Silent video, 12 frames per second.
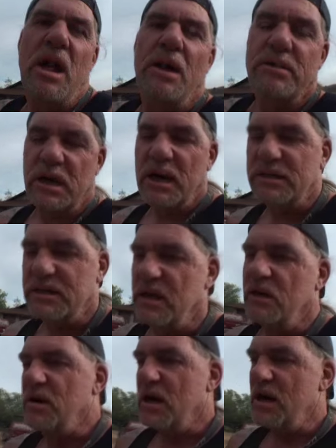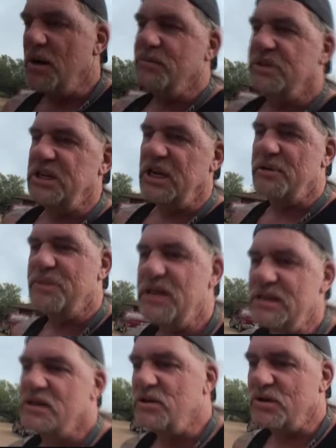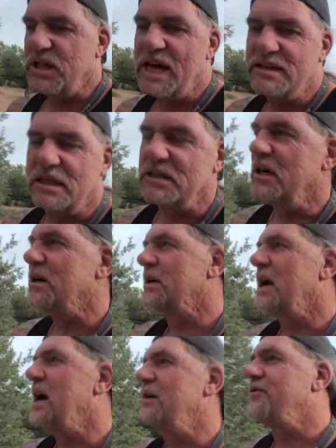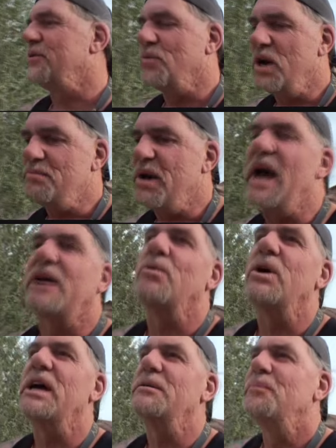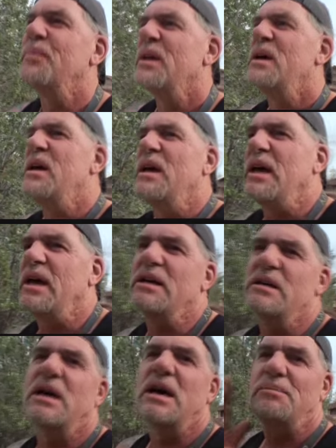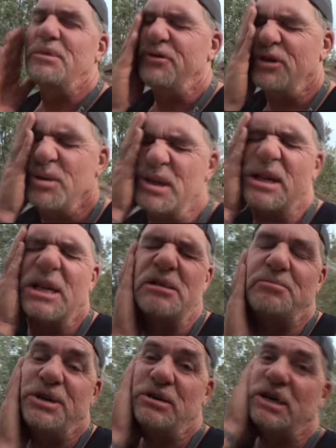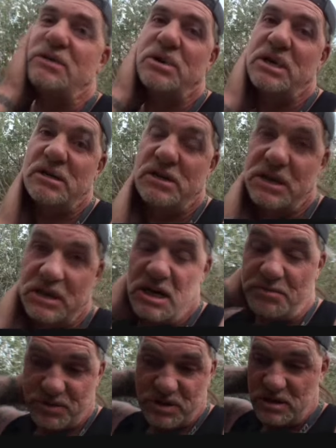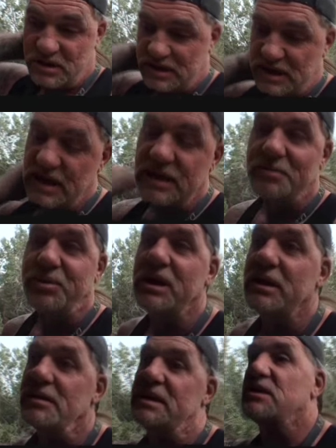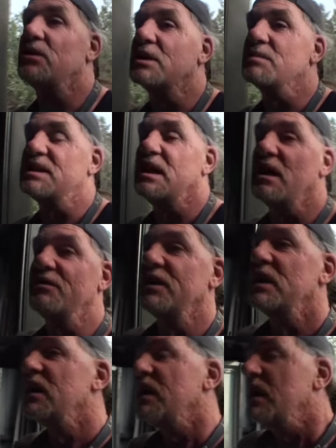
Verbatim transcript: Okay, so um, Jim, he's an old classic car guy from way back when. And uh, before we look at the Buick, we're going to look at a couple cars that he completely restored himself.